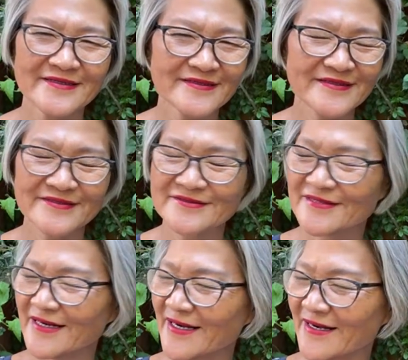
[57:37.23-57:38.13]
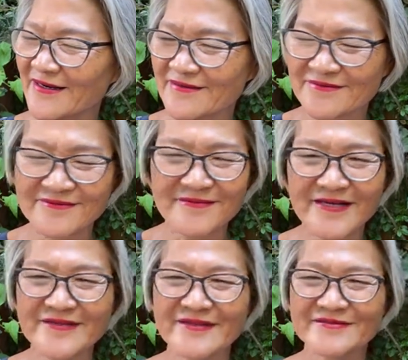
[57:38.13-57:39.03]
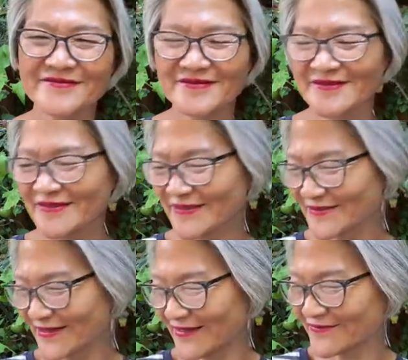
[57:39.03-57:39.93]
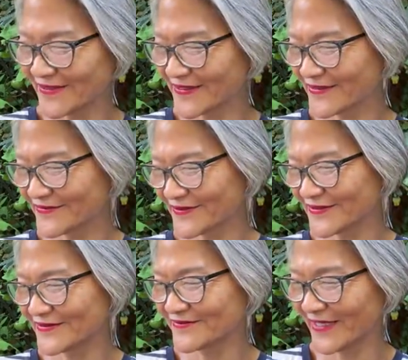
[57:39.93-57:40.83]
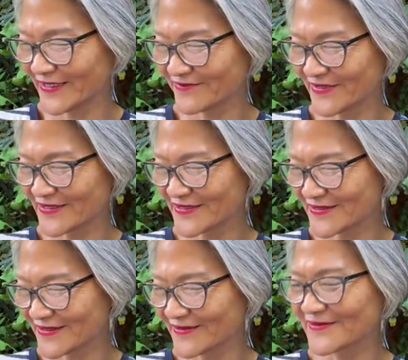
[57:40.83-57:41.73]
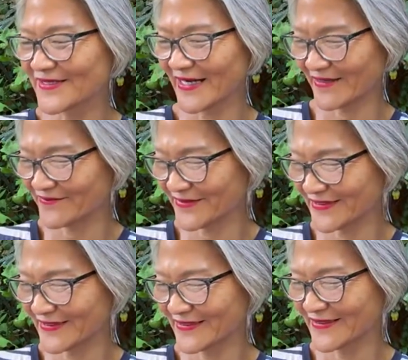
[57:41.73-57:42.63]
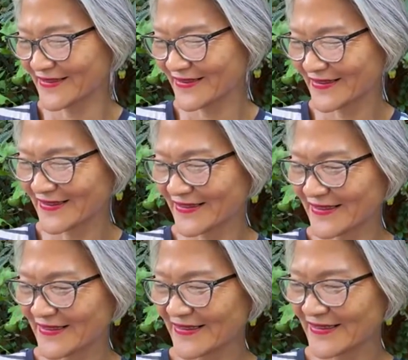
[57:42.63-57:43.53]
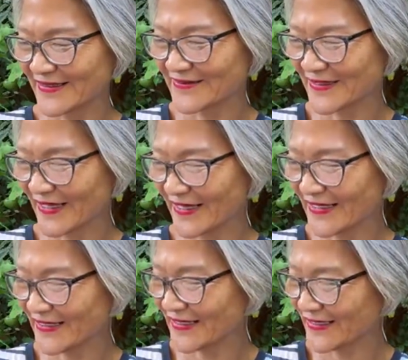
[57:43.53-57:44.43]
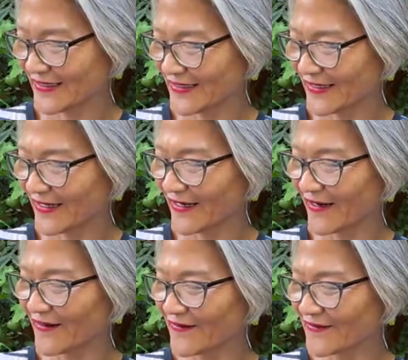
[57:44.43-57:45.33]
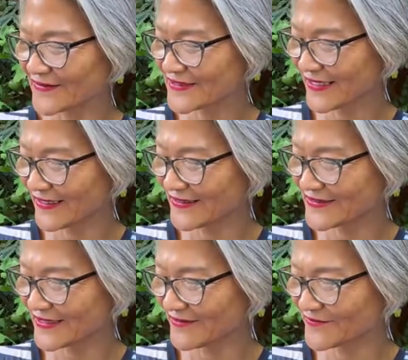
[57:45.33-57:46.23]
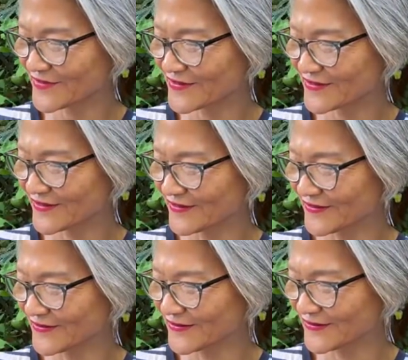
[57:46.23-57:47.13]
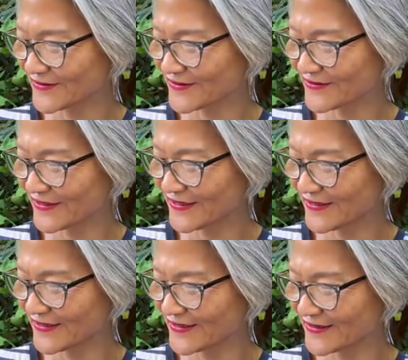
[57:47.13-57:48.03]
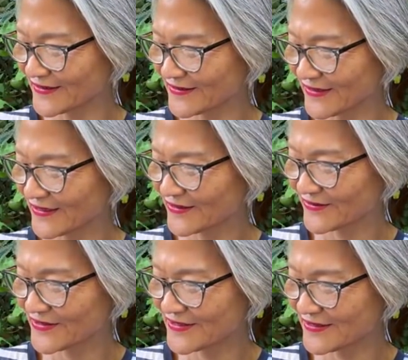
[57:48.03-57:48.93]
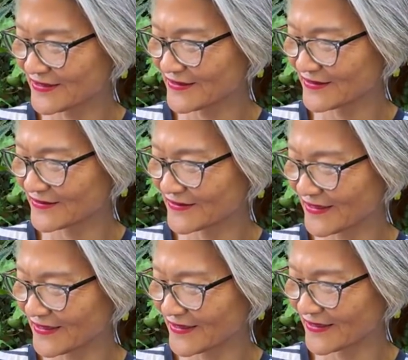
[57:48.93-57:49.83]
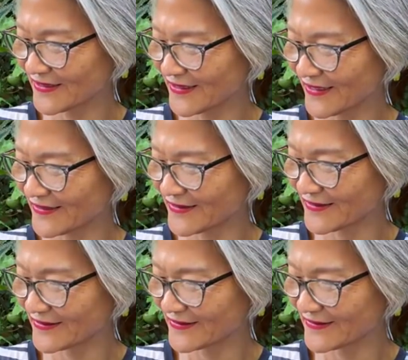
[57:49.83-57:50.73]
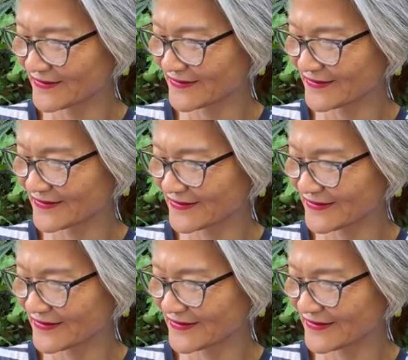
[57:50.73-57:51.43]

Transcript: You are wonderful. You are wonderful. You make me so happy. Okay. Oh, Salis, I'm so good to hear you, to see you again. Oh.